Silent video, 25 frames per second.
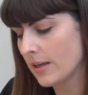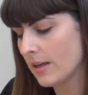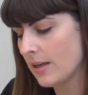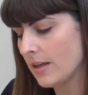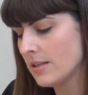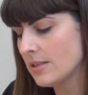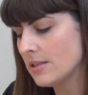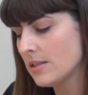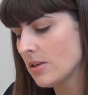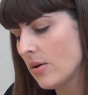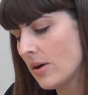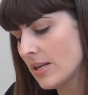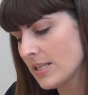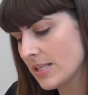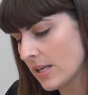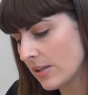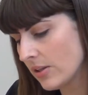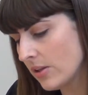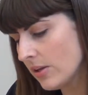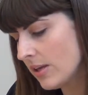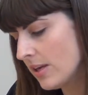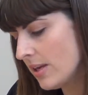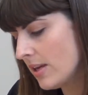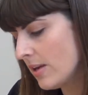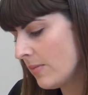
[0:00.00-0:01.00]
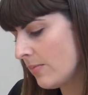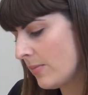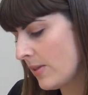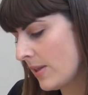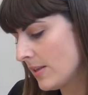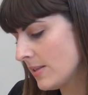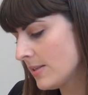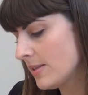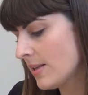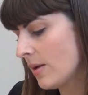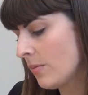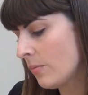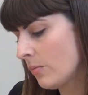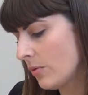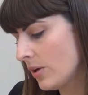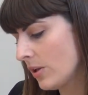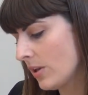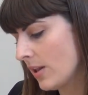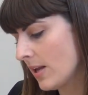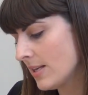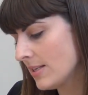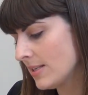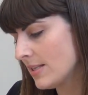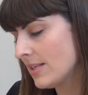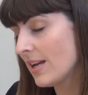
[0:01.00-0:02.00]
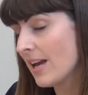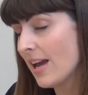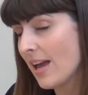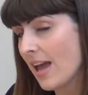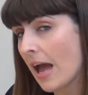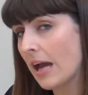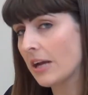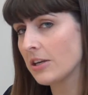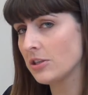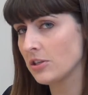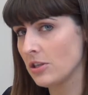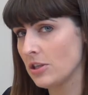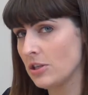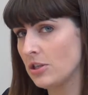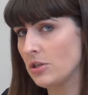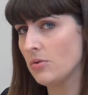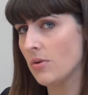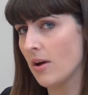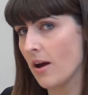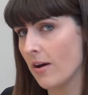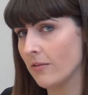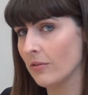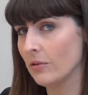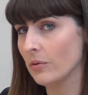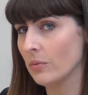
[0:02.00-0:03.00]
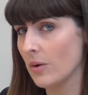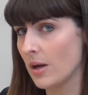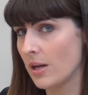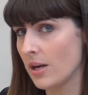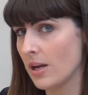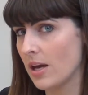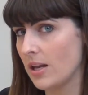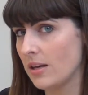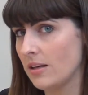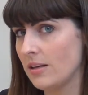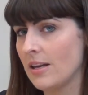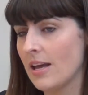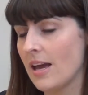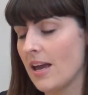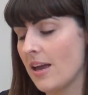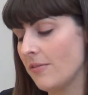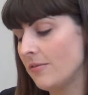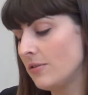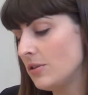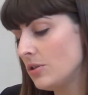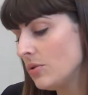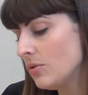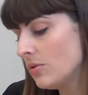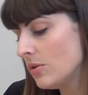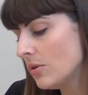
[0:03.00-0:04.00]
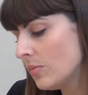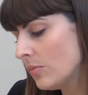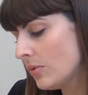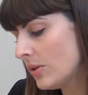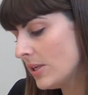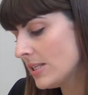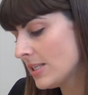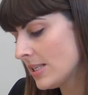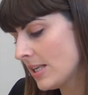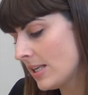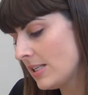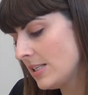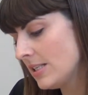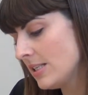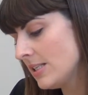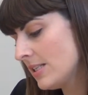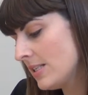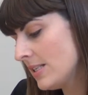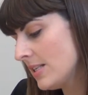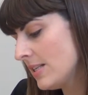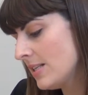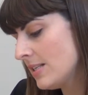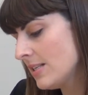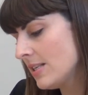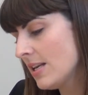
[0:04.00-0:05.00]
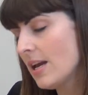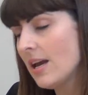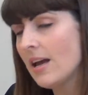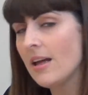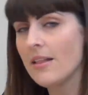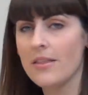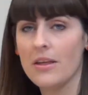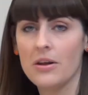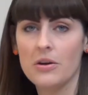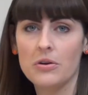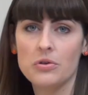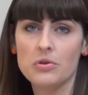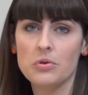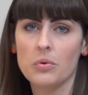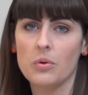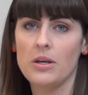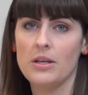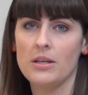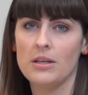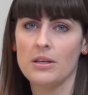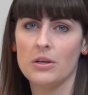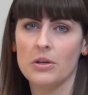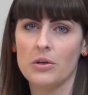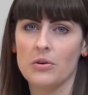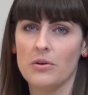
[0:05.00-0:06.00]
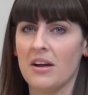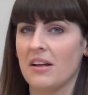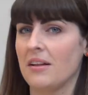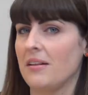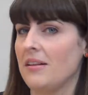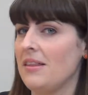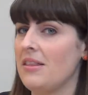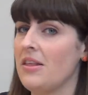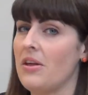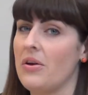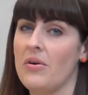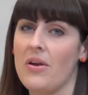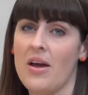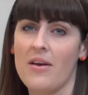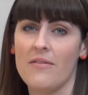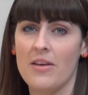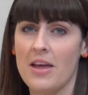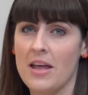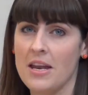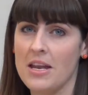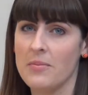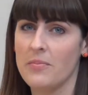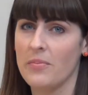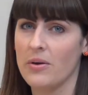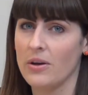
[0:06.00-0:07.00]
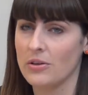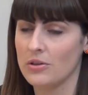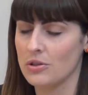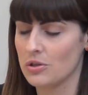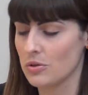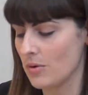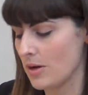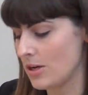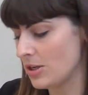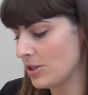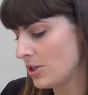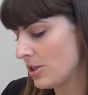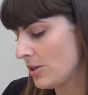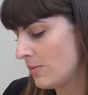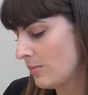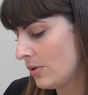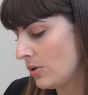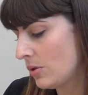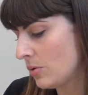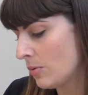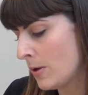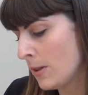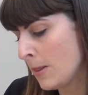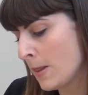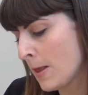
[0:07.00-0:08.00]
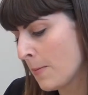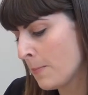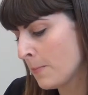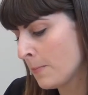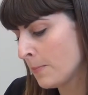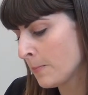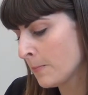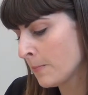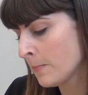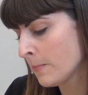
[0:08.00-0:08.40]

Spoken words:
And so as I'm looking at this, I'm realizing I actually do have a run-on. I have two complete sentences that are joined incorrectly. They don't have any punctuation in between them.